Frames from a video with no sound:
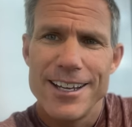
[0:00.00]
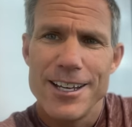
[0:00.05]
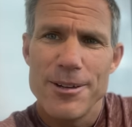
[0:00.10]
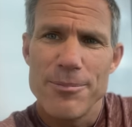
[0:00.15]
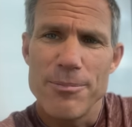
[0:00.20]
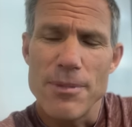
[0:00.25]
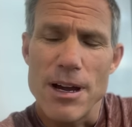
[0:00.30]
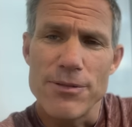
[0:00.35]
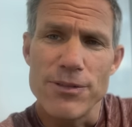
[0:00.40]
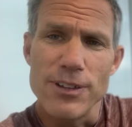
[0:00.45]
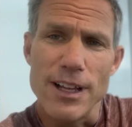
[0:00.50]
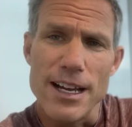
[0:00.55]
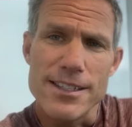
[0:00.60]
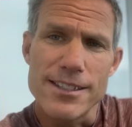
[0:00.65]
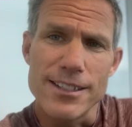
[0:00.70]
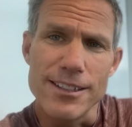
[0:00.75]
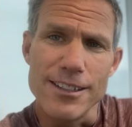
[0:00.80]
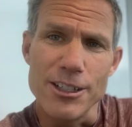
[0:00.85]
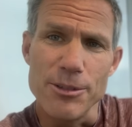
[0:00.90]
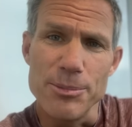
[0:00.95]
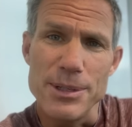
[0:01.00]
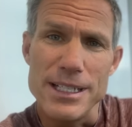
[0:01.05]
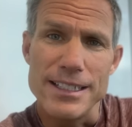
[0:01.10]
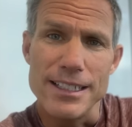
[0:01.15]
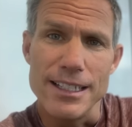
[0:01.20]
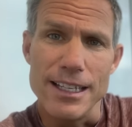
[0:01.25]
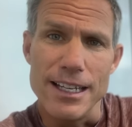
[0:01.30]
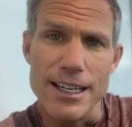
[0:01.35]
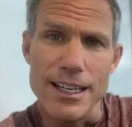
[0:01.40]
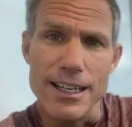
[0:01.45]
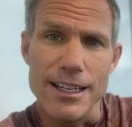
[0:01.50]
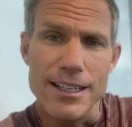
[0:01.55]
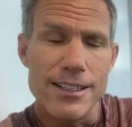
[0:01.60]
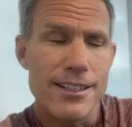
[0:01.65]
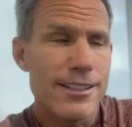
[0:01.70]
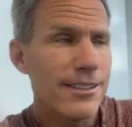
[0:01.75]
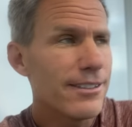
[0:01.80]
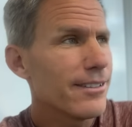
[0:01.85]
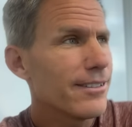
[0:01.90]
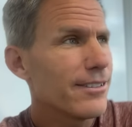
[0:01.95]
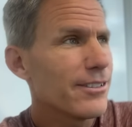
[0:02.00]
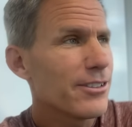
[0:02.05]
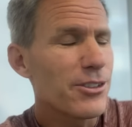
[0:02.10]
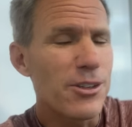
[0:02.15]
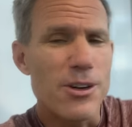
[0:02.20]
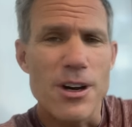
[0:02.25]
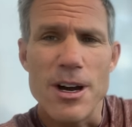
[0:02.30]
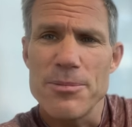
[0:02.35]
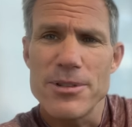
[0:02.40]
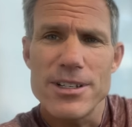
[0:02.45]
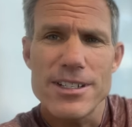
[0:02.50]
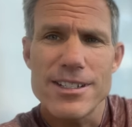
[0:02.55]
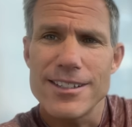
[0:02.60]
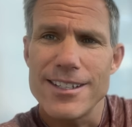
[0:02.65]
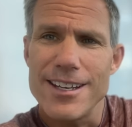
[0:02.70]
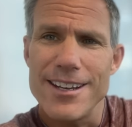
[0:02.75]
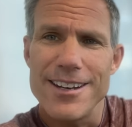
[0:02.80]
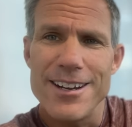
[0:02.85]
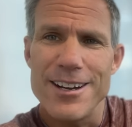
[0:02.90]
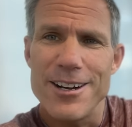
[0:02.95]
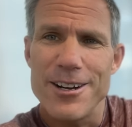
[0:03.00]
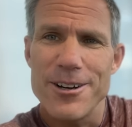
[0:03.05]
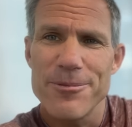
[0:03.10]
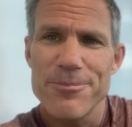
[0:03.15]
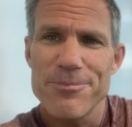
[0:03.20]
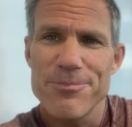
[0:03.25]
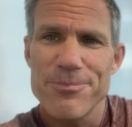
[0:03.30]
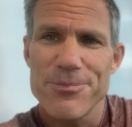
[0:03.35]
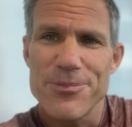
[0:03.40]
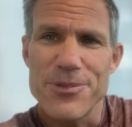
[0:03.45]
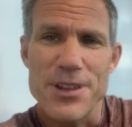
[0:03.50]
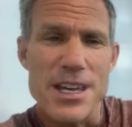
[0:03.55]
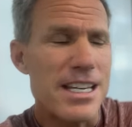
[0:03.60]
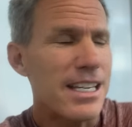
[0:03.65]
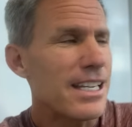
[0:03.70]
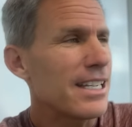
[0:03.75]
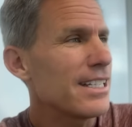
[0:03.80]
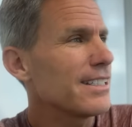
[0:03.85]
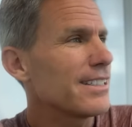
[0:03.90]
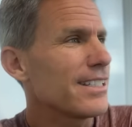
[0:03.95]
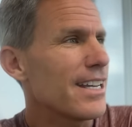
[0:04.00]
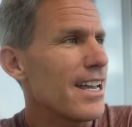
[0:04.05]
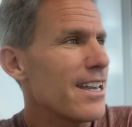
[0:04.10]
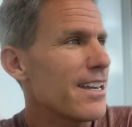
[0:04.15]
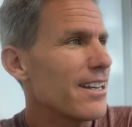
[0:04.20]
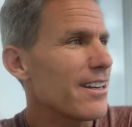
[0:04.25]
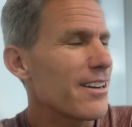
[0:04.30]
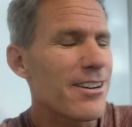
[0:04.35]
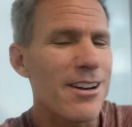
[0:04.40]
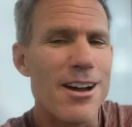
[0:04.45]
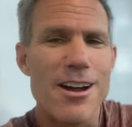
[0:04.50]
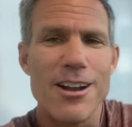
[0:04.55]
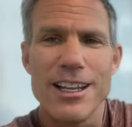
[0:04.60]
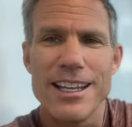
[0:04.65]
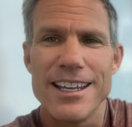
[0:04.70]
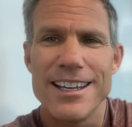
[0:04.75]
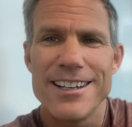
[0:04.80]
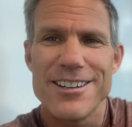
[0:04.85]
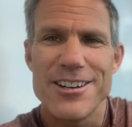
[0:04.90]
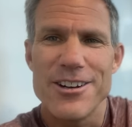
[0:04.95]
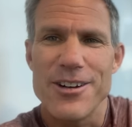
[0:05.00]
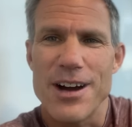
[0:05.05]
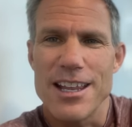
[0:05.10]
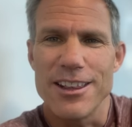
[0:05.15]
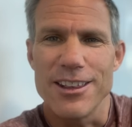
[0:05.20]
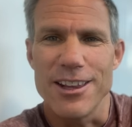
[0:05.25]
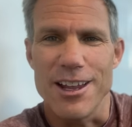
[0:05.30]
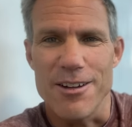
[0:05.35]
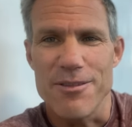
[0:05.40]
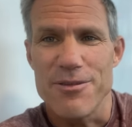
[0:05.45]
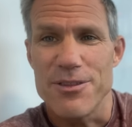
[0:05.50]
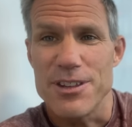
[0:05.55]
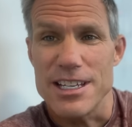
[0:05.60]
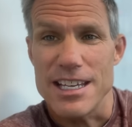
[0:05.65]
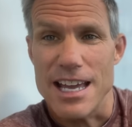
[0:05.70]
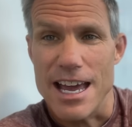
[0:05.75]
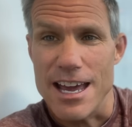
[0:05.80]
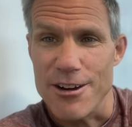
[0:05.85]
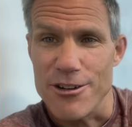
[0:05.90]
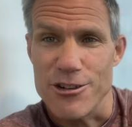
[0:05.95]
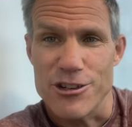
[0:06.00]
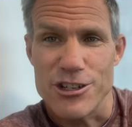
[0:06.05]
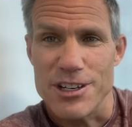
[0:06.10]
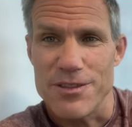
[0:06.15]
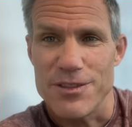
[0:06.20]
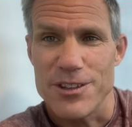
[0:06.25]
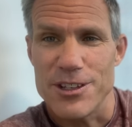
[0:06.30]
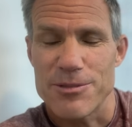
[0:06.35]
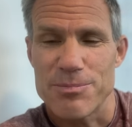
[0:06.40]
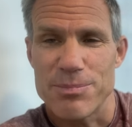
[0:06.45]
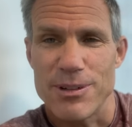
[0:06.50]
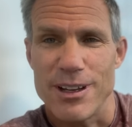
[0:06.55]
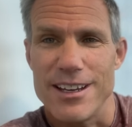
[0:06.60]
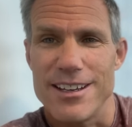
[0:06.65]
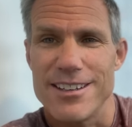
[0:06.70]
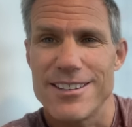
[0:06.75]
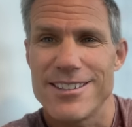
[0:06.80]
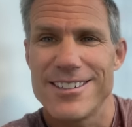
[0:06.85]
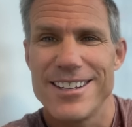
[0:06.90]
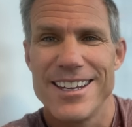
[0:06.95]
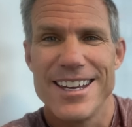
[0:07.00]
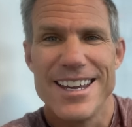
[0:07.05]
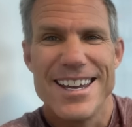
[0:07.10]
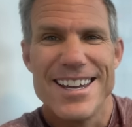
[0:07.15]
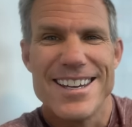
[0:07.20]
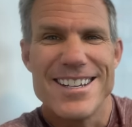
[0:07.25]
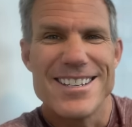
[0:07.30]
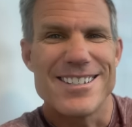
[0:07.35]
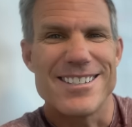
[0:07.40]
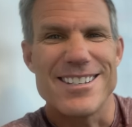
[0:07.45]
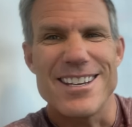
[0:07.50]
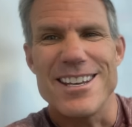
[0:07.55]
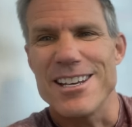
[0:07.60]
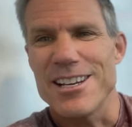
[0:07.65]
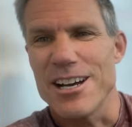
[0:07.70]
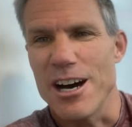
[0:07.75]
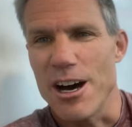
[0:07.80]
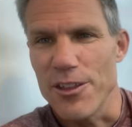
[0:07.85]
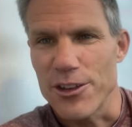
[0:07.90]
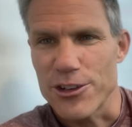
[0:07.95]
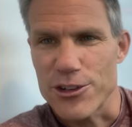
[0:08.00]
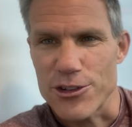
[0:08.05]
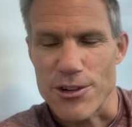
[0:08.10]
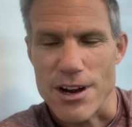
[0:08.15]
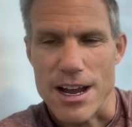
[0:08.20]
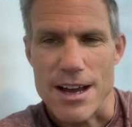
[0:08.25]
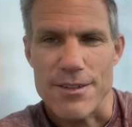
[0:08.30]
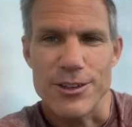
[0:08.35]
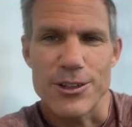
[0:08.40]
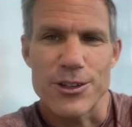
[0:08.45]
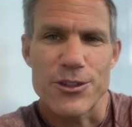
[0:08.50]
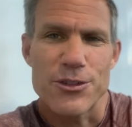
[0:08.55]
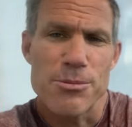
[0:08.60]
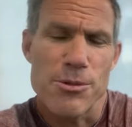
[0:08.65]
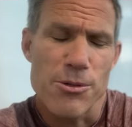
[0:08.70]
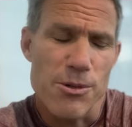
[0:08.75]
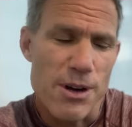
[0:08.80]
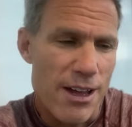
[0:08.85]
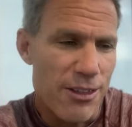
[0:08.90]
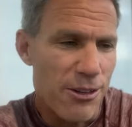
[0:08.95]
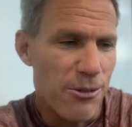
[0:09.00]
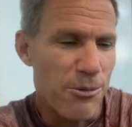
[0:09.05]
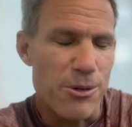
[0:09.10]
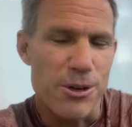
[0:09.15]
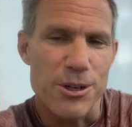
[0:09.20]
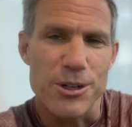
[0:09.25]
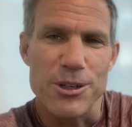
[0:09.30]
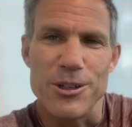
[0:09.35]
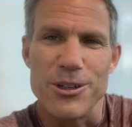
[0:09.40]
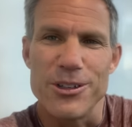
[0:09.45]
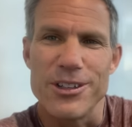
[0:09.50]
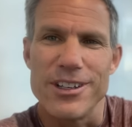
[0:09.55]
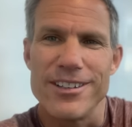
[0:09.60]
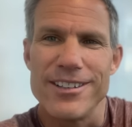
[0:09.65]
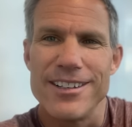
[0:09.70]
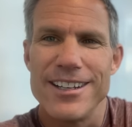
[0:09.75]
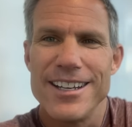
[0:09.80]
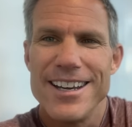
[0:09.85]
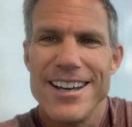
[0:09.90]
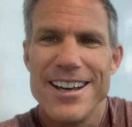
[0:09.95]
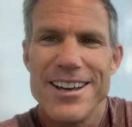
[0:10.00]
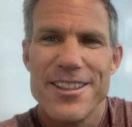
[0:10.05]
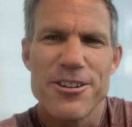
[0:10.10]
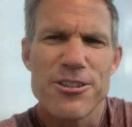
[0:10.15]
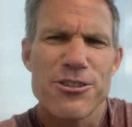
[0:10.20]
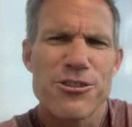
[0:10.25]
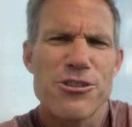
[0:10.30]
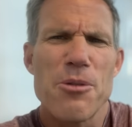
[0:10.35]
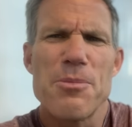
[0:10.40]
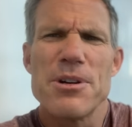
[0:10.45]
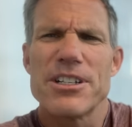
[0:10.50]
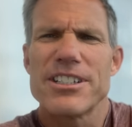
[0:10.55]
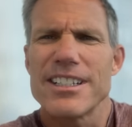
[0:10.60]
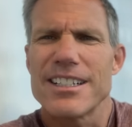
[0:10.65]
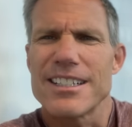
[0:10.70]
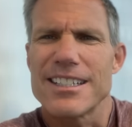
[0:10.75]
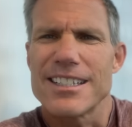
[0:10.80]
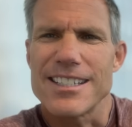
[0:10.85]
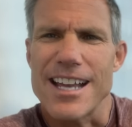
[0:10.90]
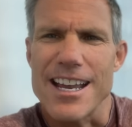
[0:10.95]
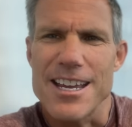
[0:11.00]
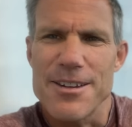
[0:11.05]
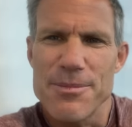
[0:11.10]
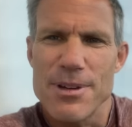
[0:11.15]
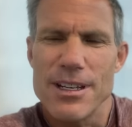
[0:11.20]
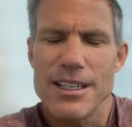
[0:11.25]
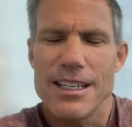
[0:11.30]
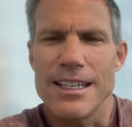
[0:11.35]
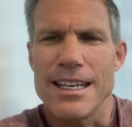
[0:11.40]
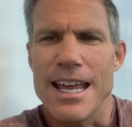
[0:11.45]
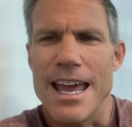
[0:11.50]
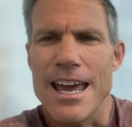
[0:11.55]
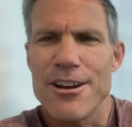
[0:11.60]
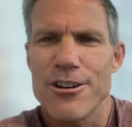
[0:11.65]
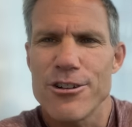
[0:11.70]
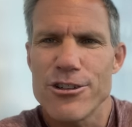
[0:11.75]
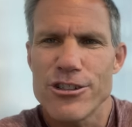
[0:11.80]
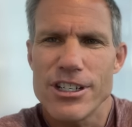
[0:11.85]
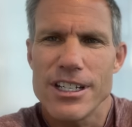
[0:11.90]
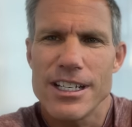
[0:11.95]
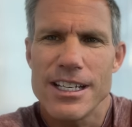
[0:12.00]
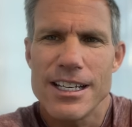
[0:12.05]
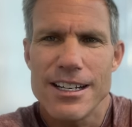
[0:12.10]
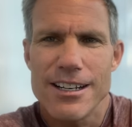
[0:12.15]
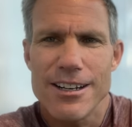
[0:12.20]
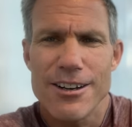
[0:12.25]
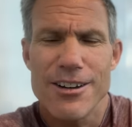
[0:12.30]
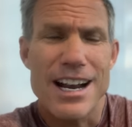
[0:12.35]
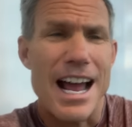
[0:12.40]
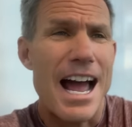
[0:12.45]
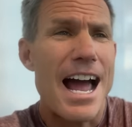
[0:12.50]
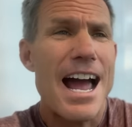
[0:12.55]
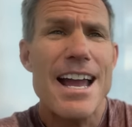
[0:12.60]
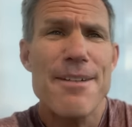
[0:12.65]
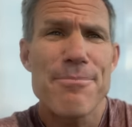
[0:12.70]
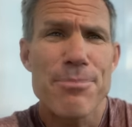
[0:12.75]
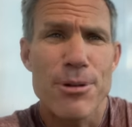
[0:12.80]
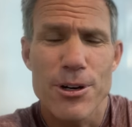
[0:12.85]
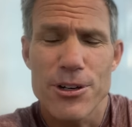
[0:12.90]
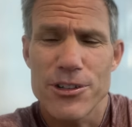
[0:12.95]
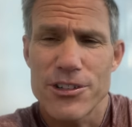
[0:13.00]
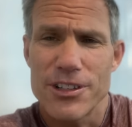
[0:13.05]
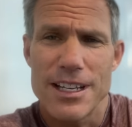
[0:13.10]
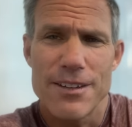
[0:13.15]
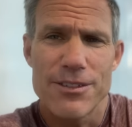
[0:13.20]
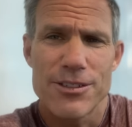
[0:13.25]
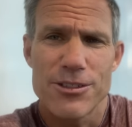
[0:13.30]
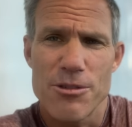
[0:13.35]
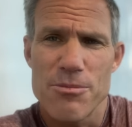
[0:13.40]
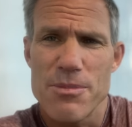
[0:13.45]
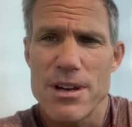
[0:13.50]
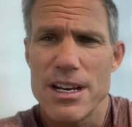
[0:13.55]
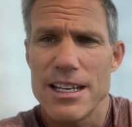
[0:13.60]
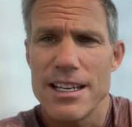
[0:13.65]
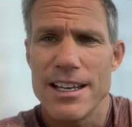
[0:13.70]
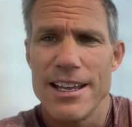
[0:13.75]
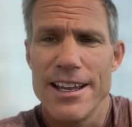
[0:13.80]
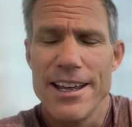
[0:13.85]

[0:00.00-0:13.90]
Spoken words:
My flight's a little bit delayed, so I'm just sitting here thinking, taking it all in. You know, I love the energy of this place, seeing all the travelers from around the world, and there's so much excitement and energy here. And I personally have so many